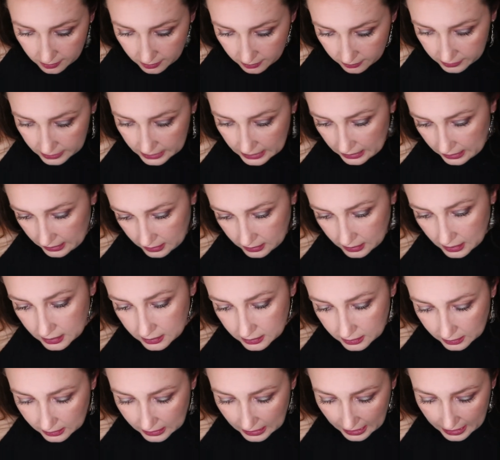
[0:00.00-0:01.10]
Okay, and then
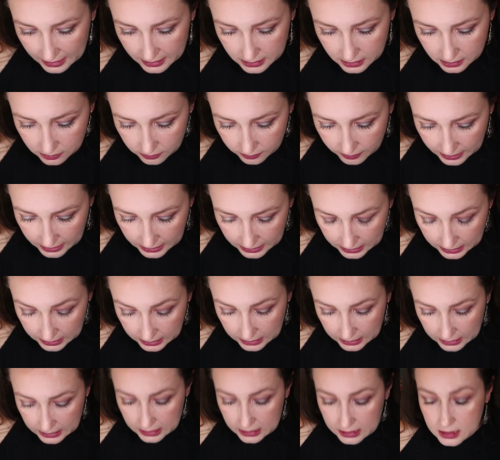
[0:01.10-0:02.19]
the last one
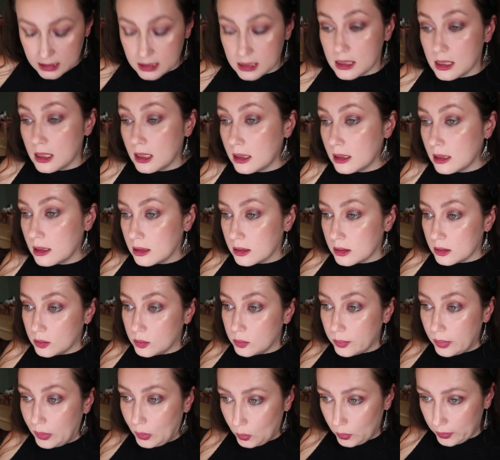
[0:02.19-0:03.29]
is Hello
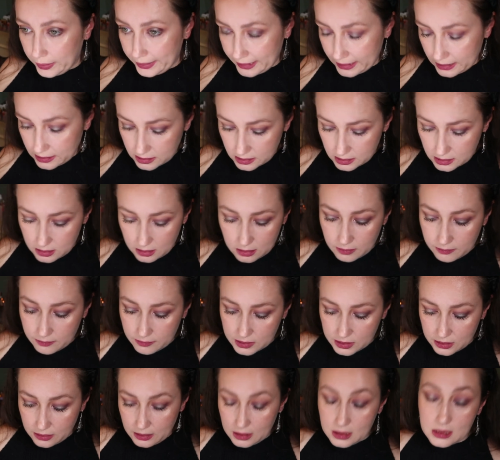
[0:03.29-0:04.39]
Boys.
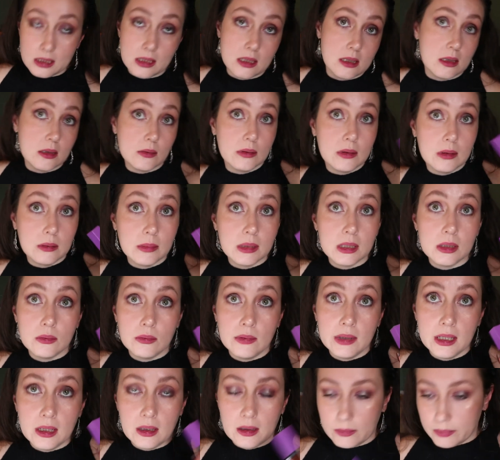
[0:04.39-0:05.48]
So this is the one I'm gonna
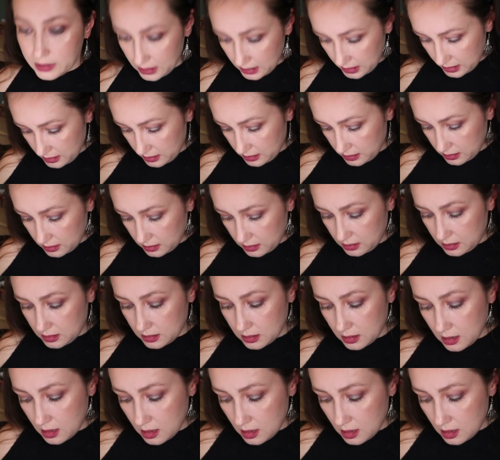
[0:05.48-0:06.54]
wear because